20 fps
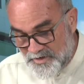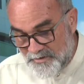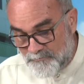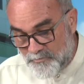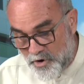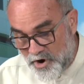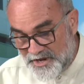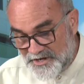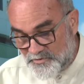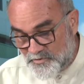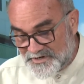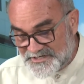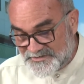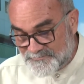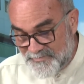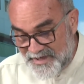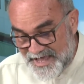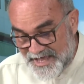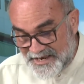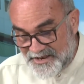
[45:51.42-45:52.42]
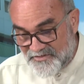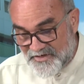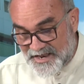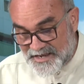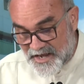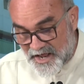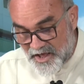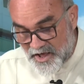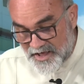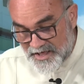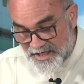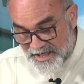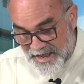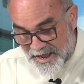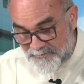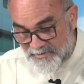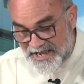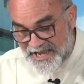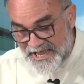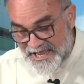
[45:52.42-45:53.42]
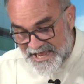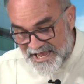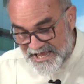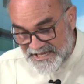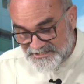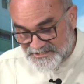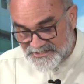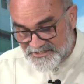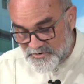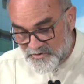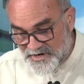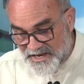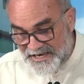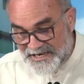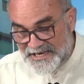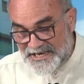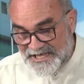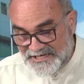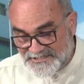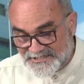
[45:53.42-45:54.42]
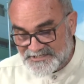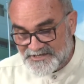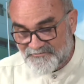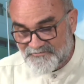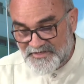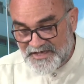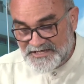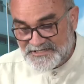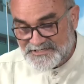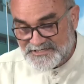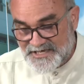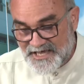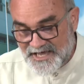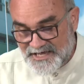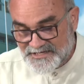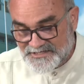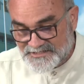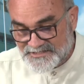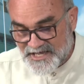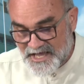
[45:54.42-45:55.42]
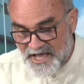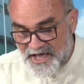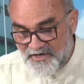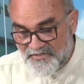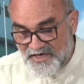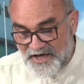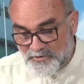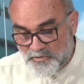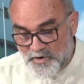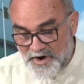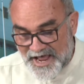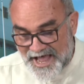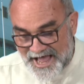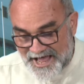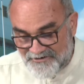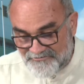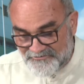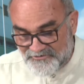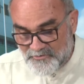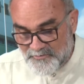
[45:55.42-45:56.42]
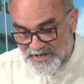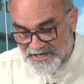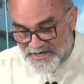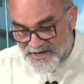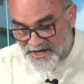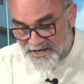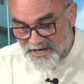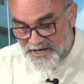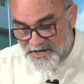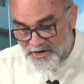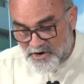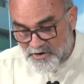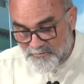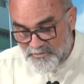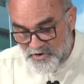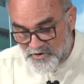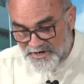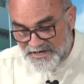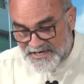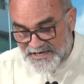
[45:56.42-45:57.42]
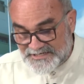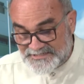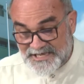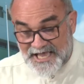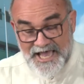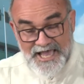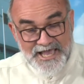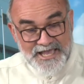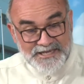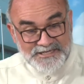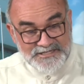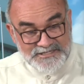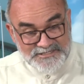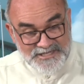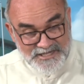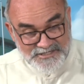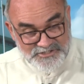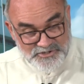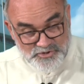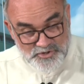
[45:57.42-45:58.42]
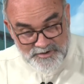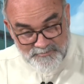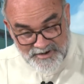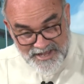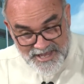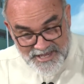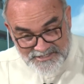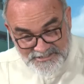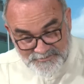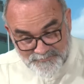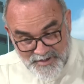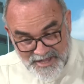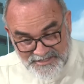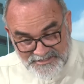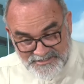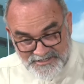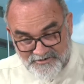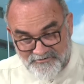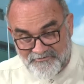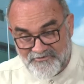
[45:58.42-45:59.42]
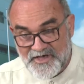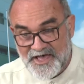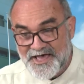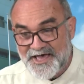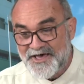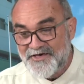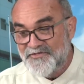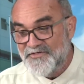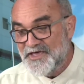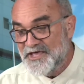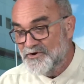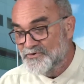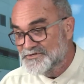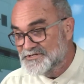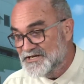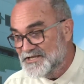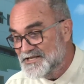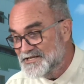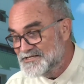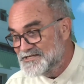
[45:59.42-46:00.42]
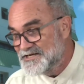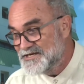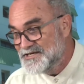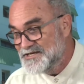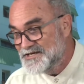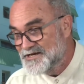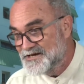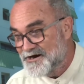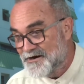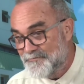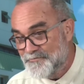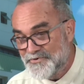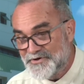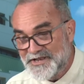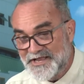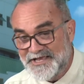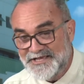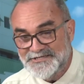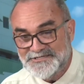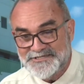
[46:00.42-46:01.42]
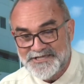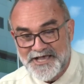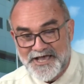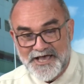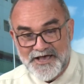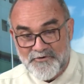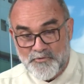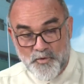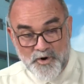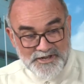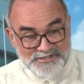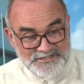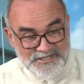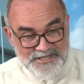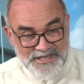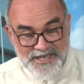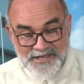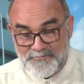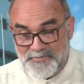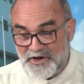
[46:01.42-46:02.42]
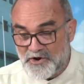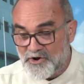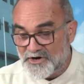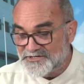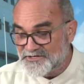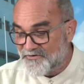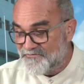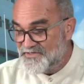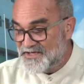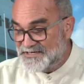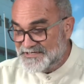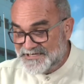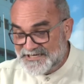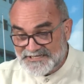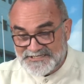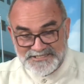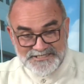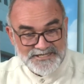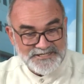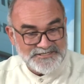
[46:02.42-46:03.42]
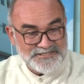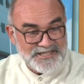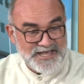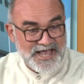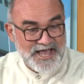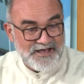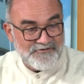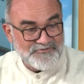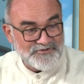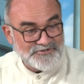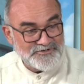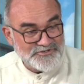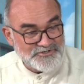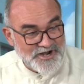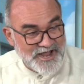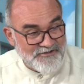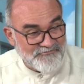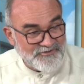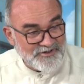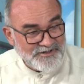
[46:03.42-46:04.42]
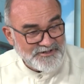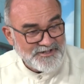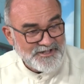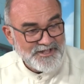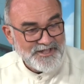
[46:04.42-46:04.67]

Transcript: point was made that, he issued a list of these things that would have to be done in communities. It is extremely expensive. The utility companies, once again, because of the distance they have to travel,